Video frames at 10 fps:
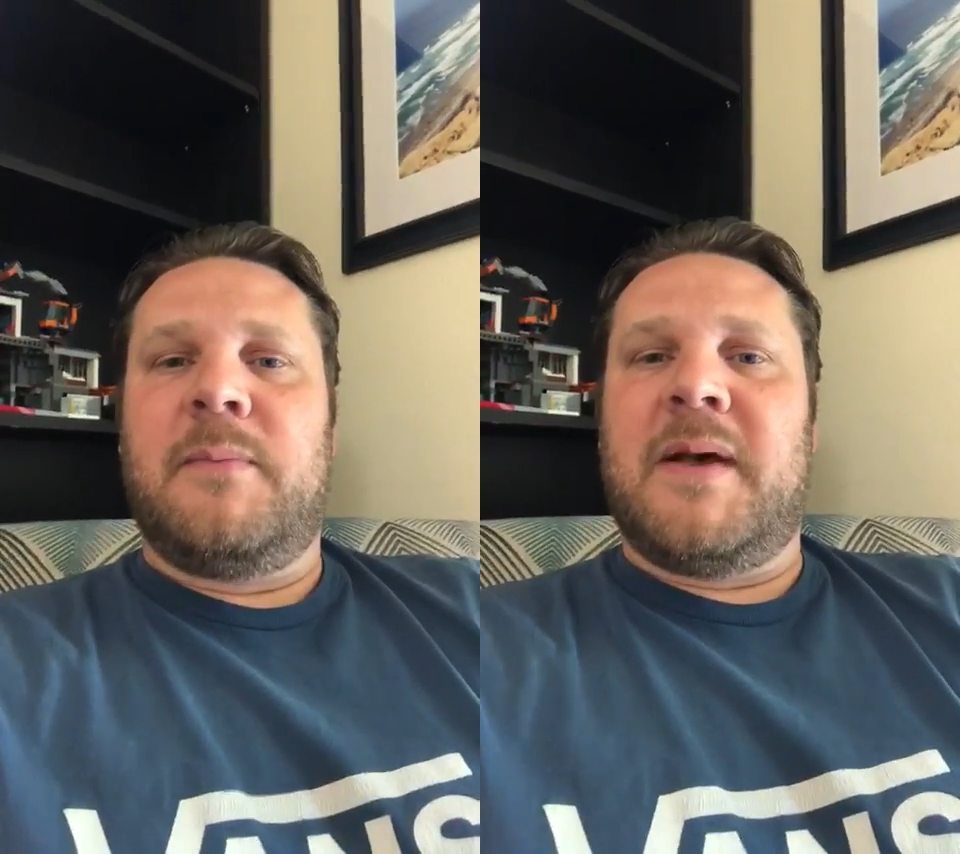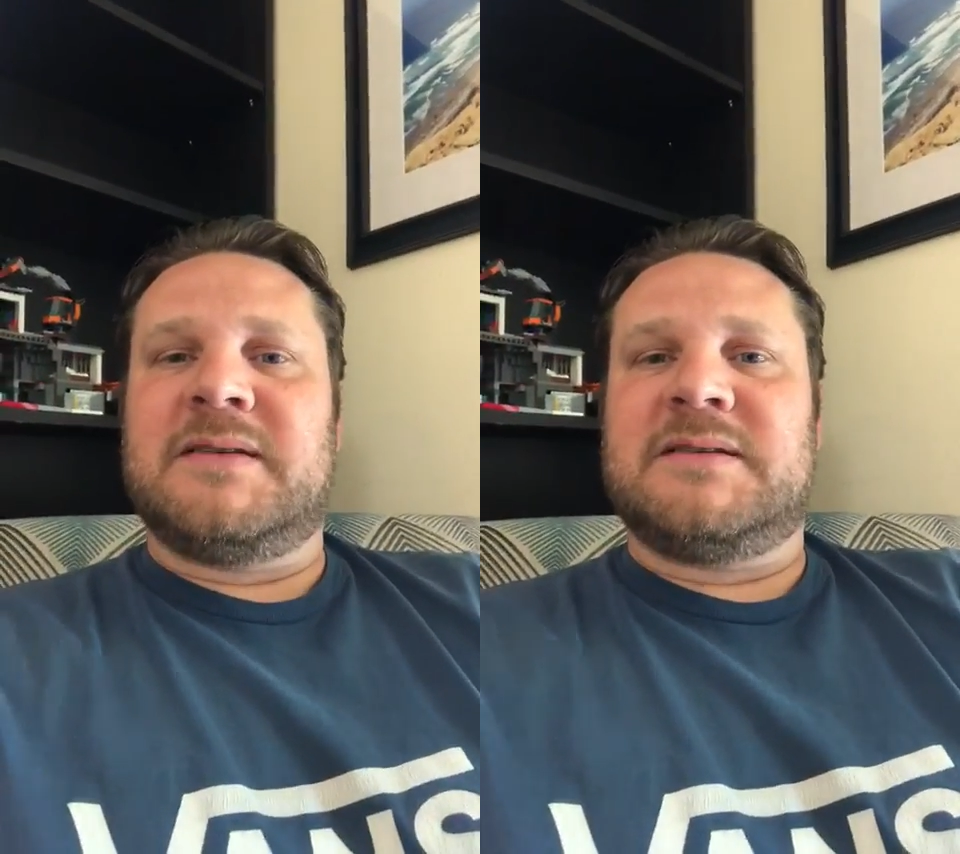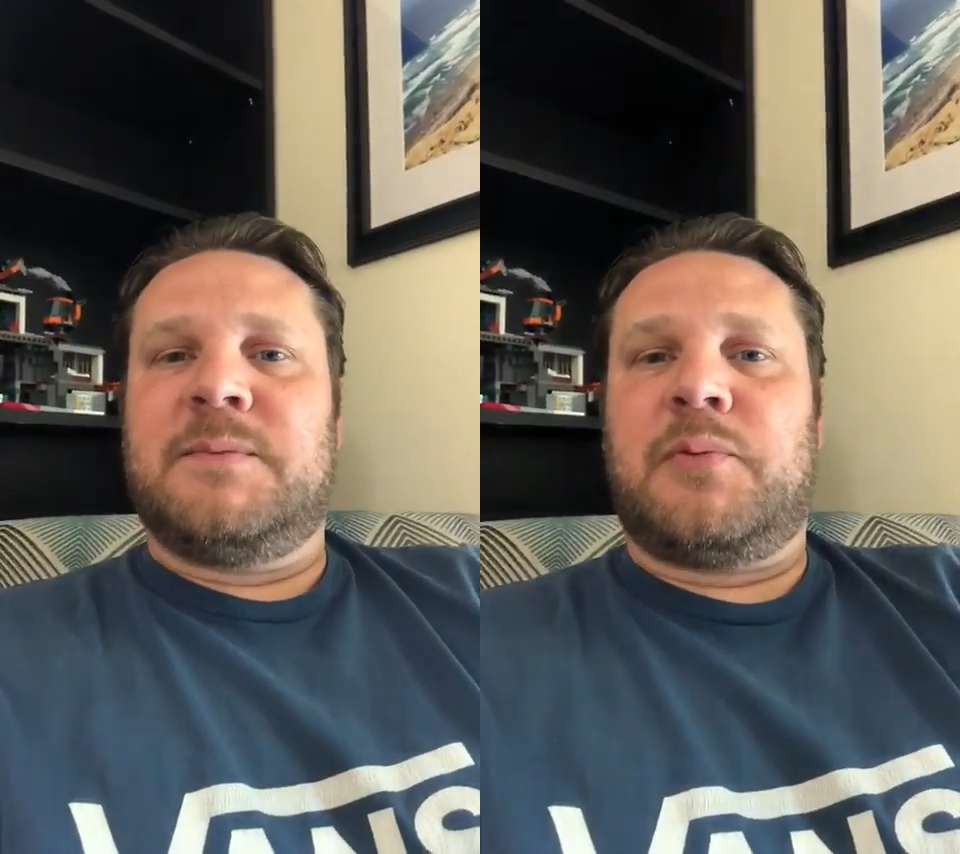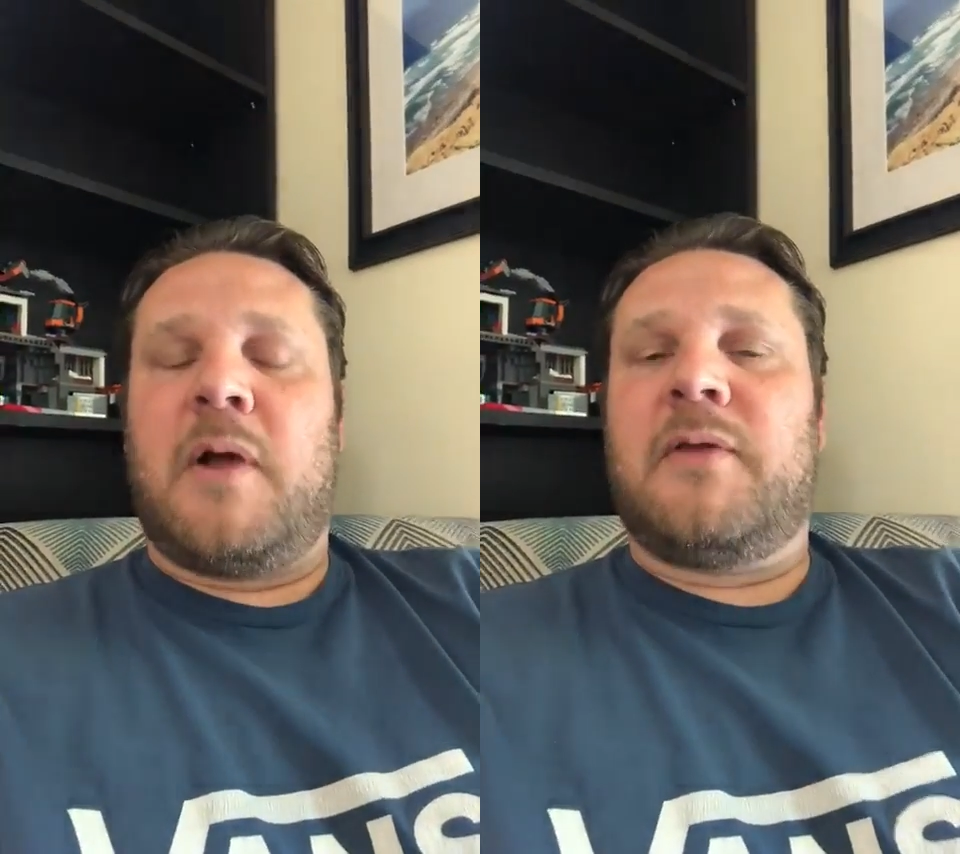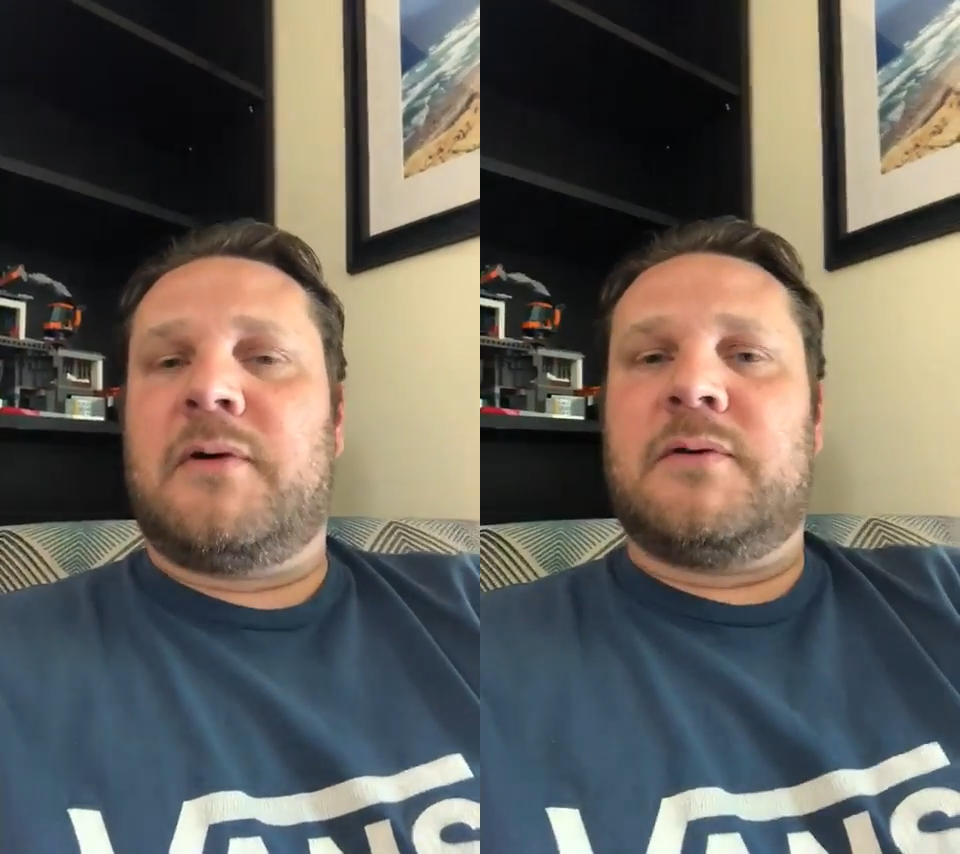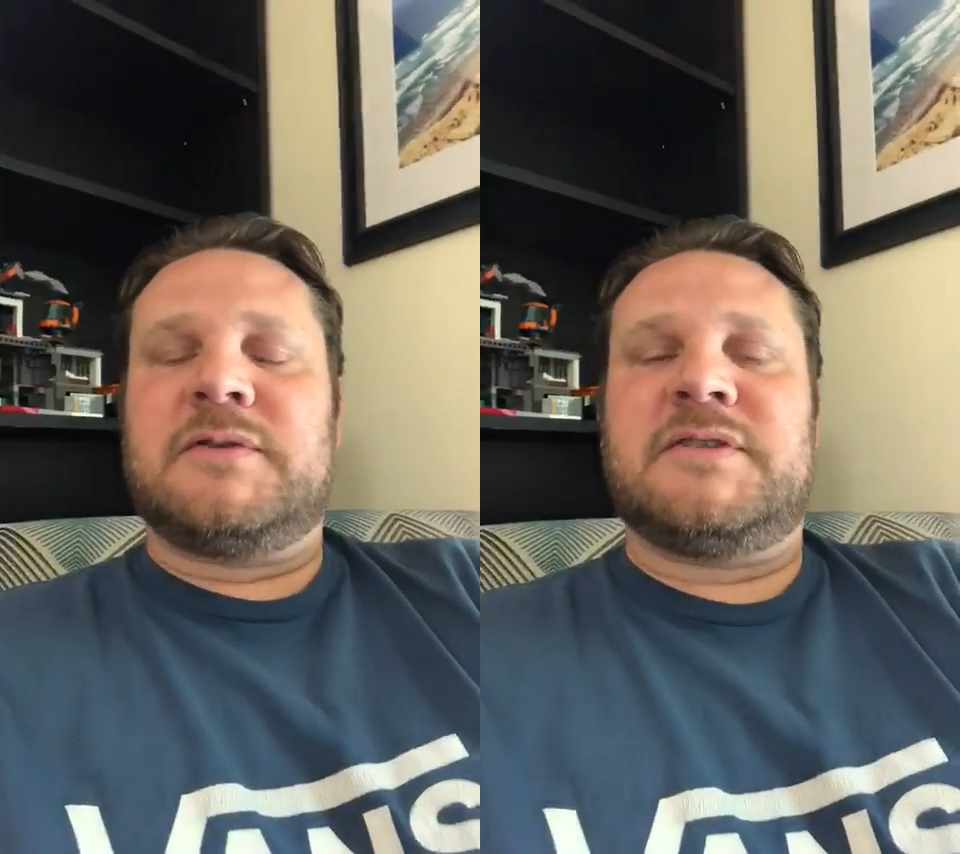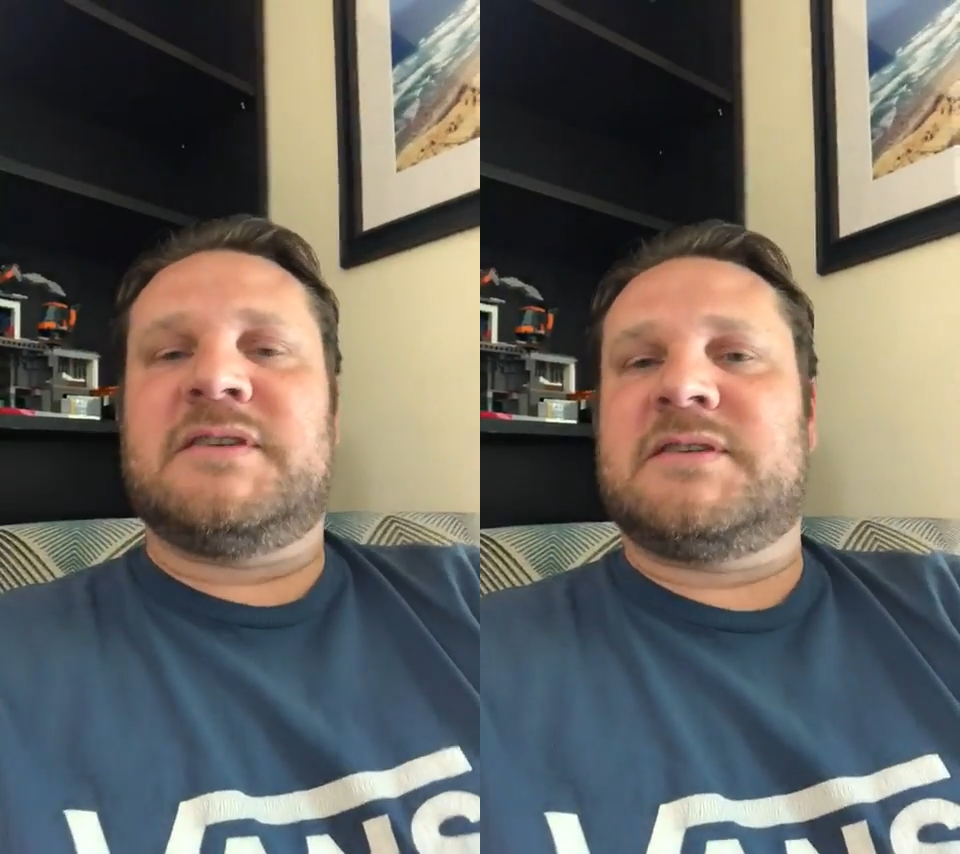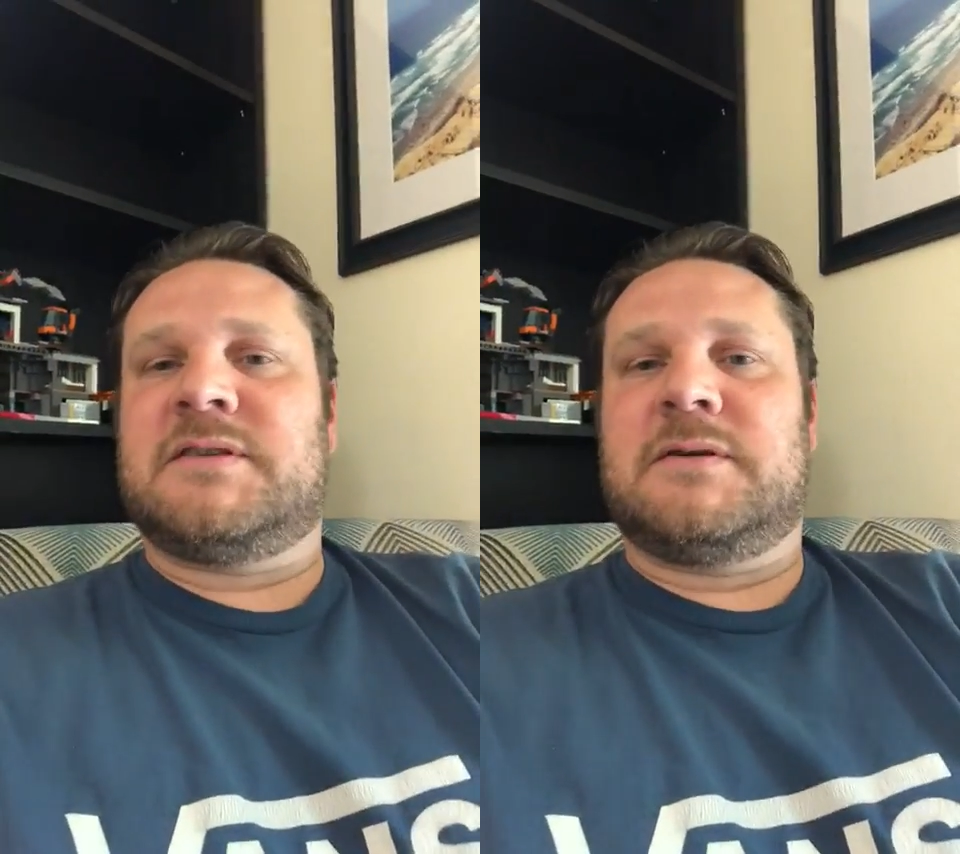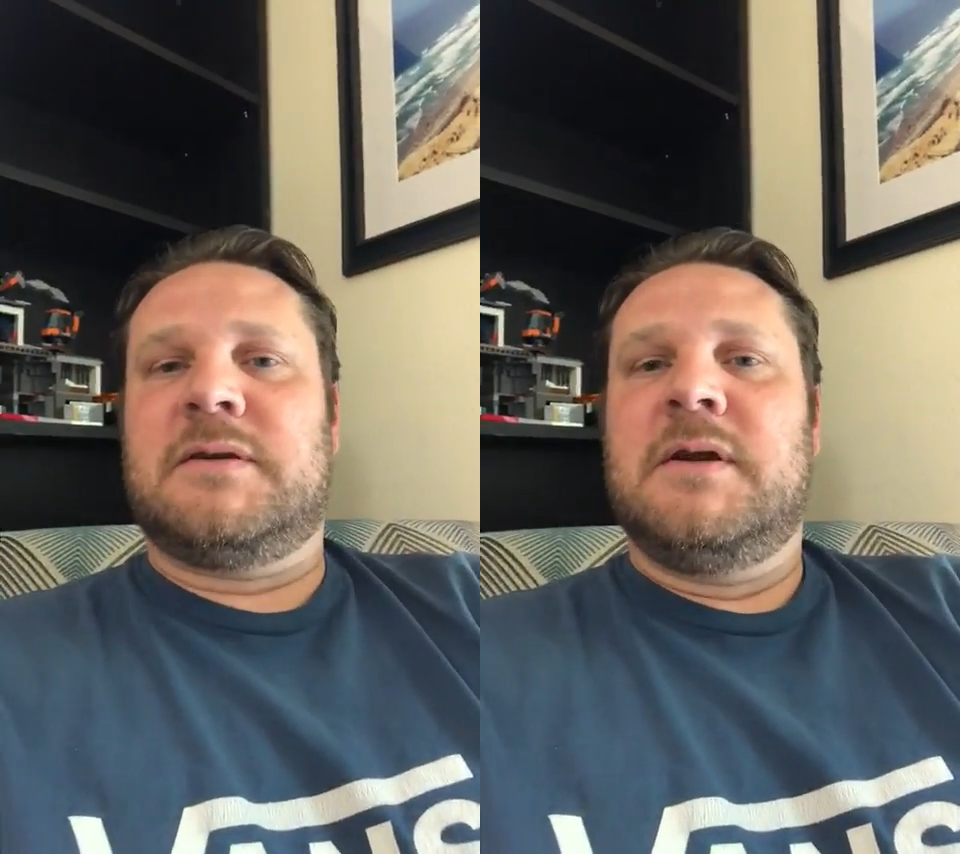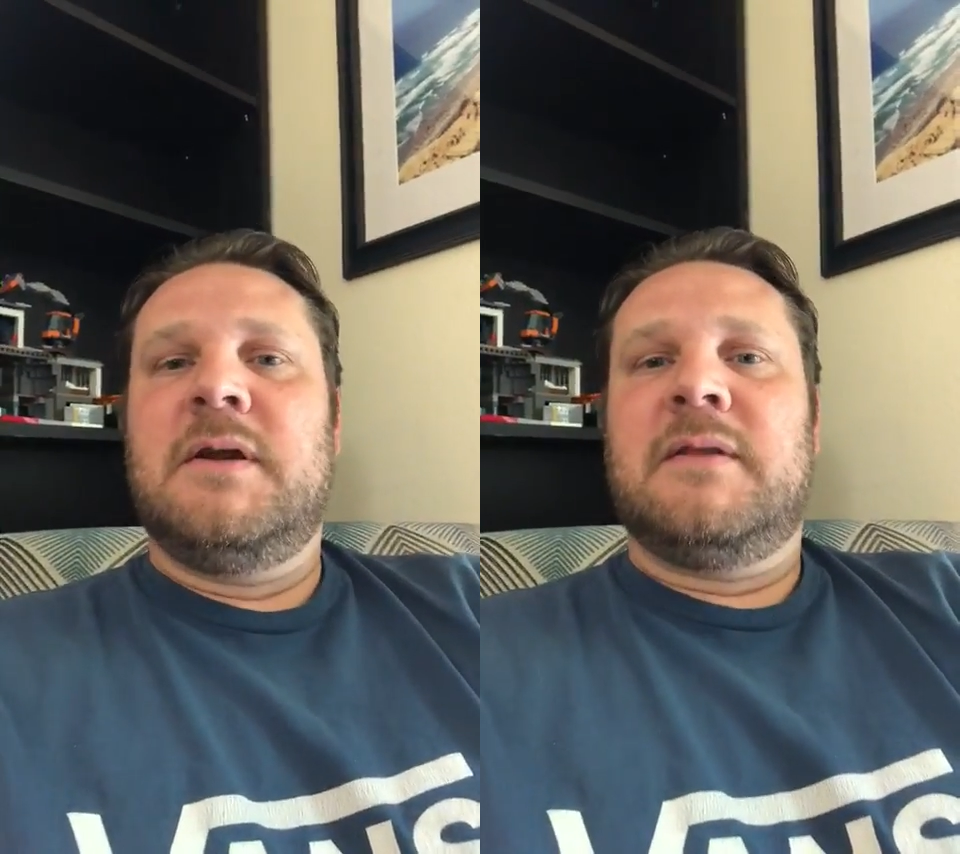best brother or sister